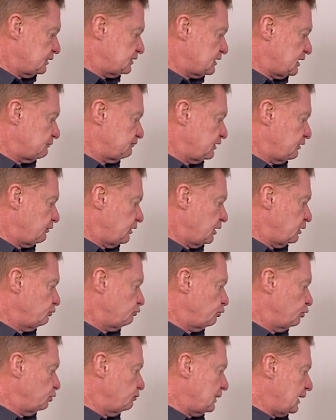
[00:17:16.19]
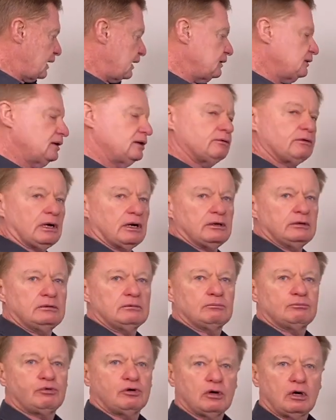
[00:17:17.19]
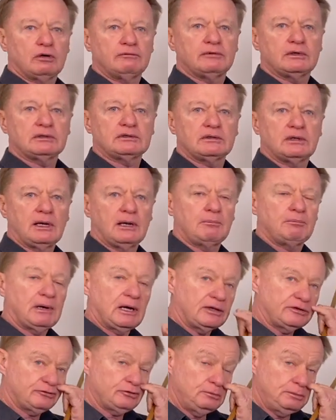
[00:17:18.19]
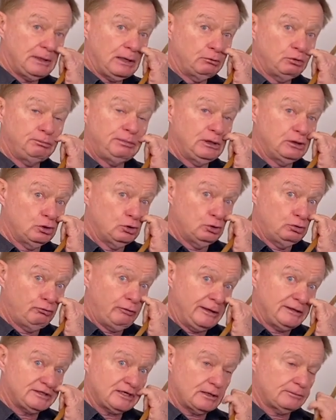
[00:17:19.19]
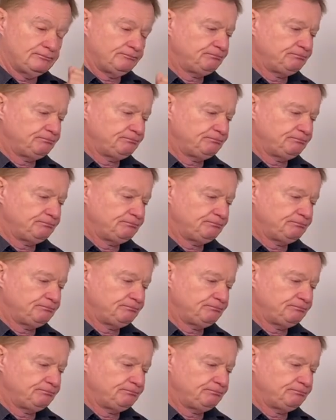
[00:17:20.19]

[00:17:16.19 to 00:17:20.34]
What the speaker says: to have their own room and their own private bathroom, they would be a good renter.